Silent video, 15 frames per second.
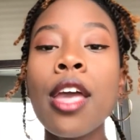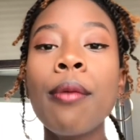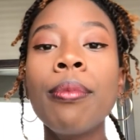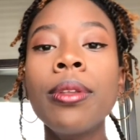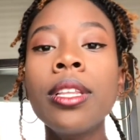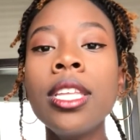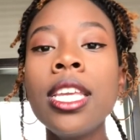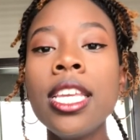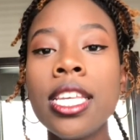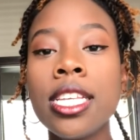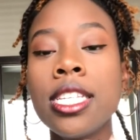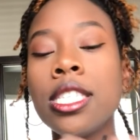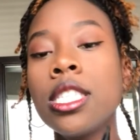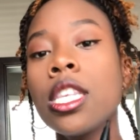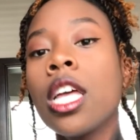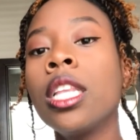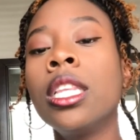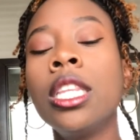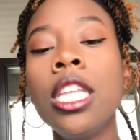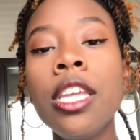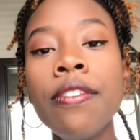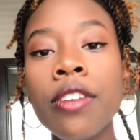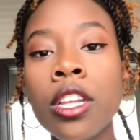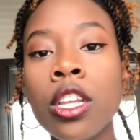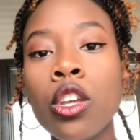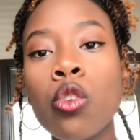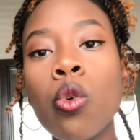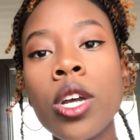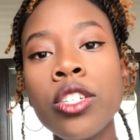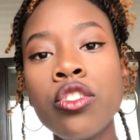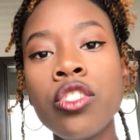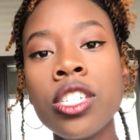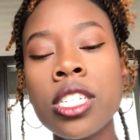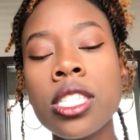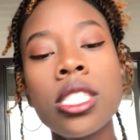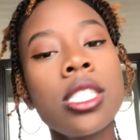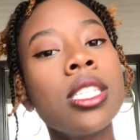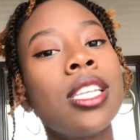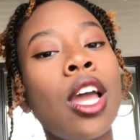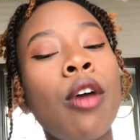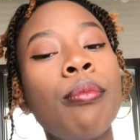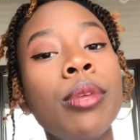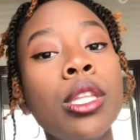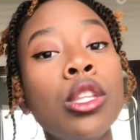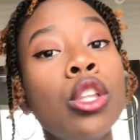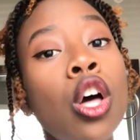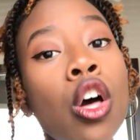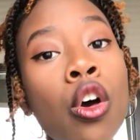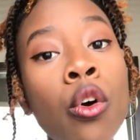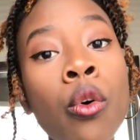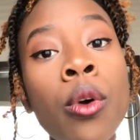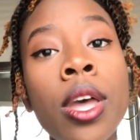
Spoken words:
Please leave any questions down below.